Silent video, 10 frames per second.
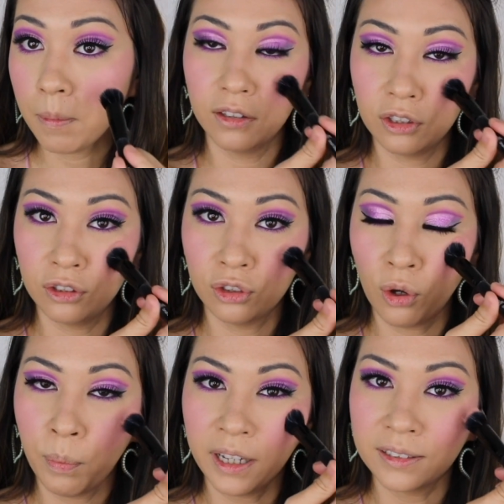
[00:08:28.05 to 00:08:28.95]
This is
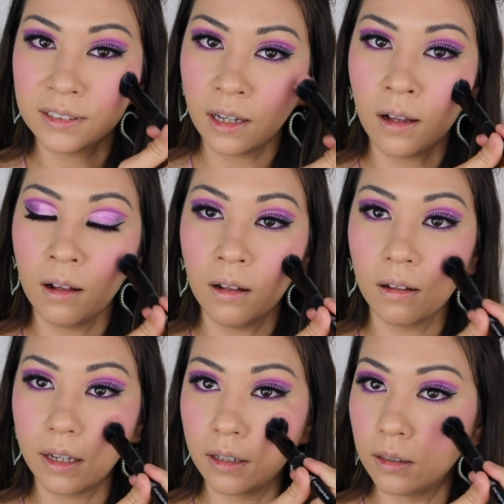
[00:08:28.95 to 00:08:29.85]
so
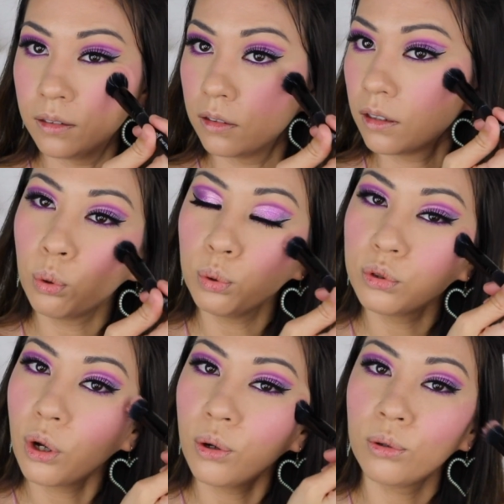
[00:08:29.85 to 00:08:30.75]
pastel and cool
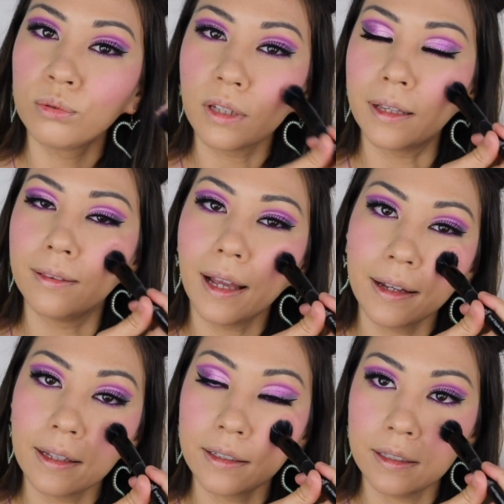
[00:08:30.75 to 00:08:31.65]
toned and
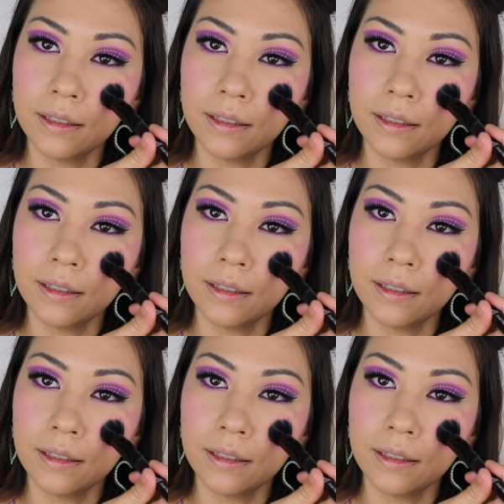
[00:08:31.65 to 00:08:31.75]
lilac-y,